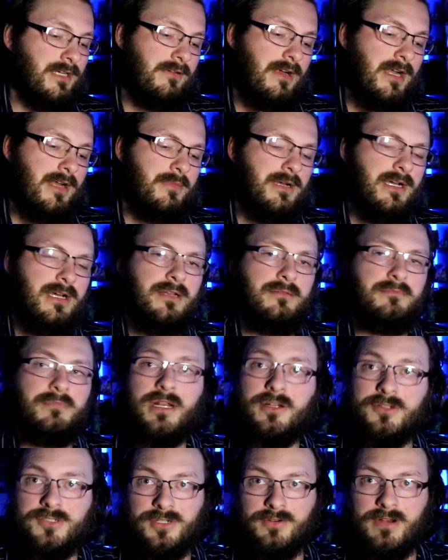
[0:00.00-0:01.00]
Tyrannomon,
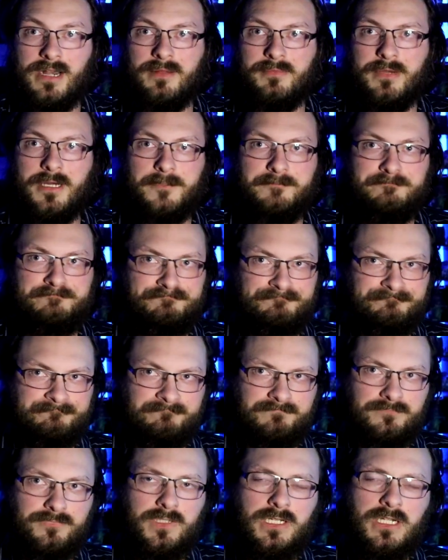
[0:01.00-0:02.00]
Metal Tyrannomon,
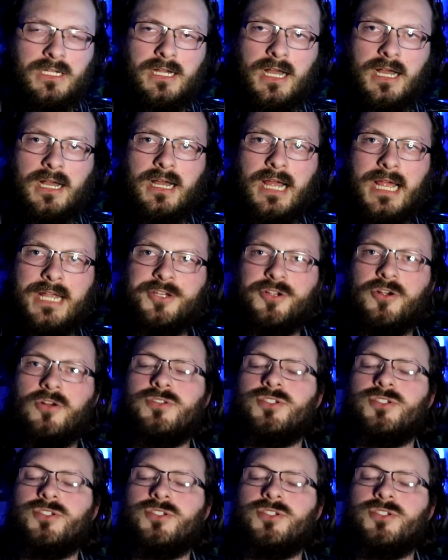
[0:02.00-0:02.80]
uh, and you're